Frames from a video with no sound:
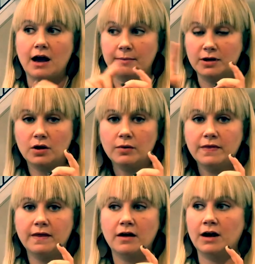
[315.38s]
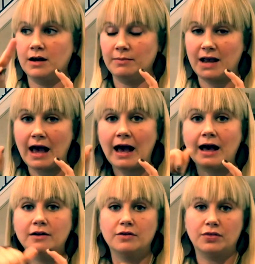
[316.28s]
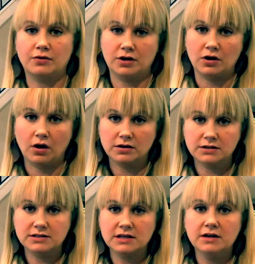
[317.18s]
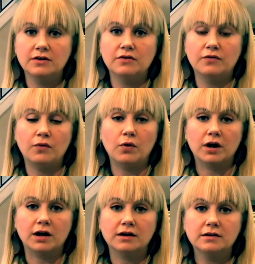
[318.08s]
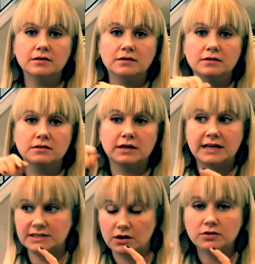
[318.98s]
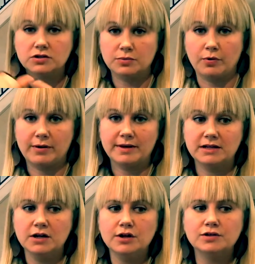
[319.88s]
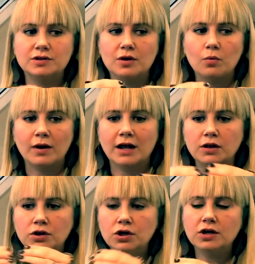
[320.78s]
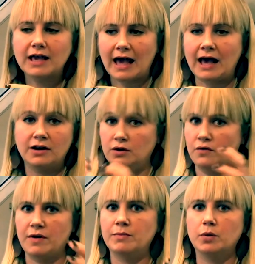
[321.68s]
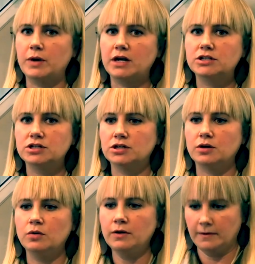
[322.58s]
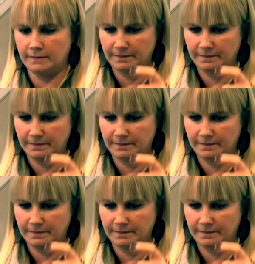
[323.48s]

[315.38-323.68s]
I'm gonna go in there and I'm gonna add $30 for his doctor's appointment, so that when I look at November week 2,